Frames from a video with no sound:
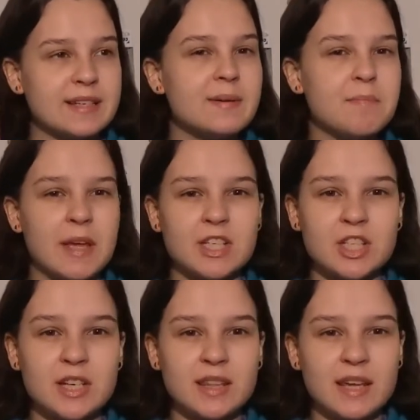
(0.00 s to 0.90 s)
I didn't
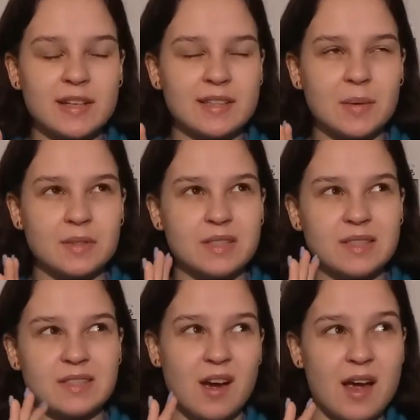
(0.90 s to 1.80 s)
mention it then because I
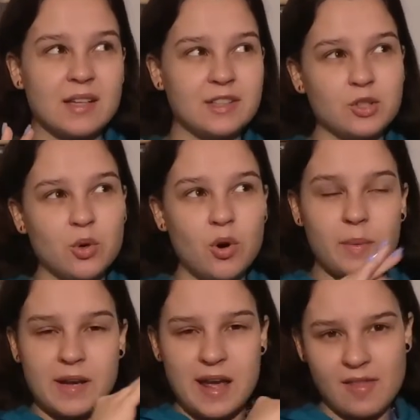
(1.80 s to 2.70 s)
wasn't entirely sure,
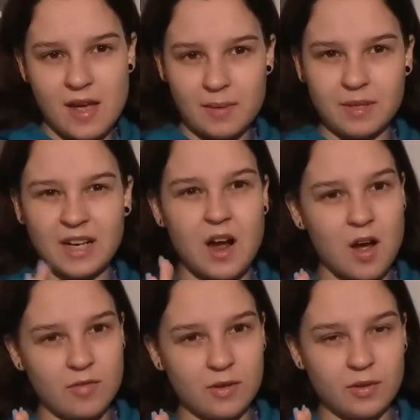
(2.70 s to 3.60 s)
but now that I'm like
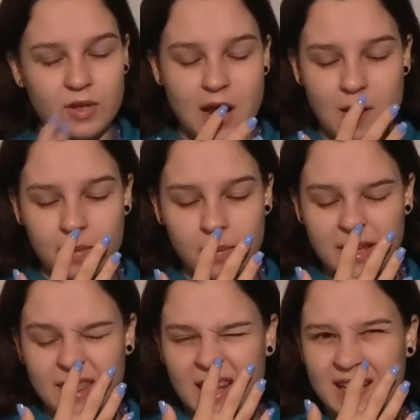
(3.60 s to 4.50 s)
halfway through the album,
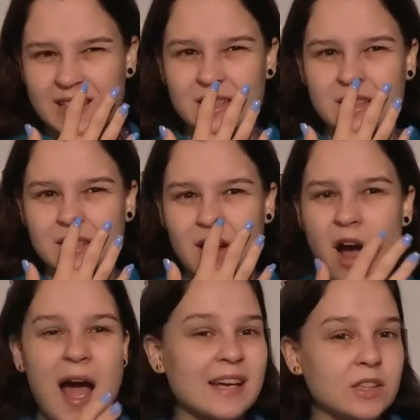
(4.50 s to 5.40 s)
I think it's
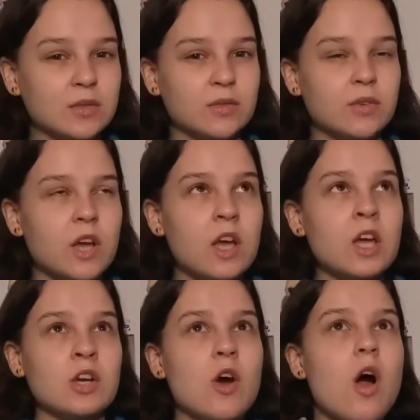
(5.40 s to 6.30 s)
kind of
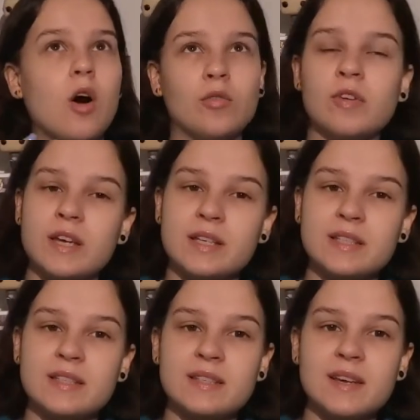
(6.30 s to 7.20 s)
not
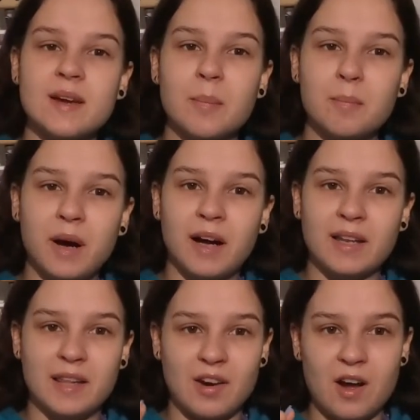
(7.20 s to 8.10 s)
obvious,
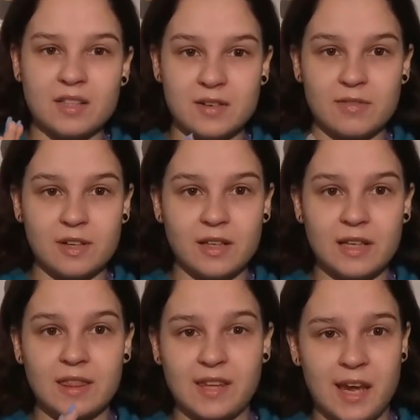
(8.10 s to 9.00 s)
but there are
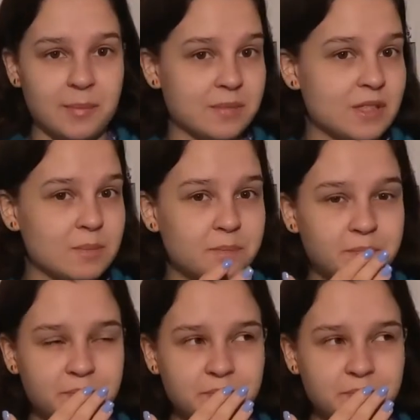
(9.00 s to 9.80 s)
definitely themes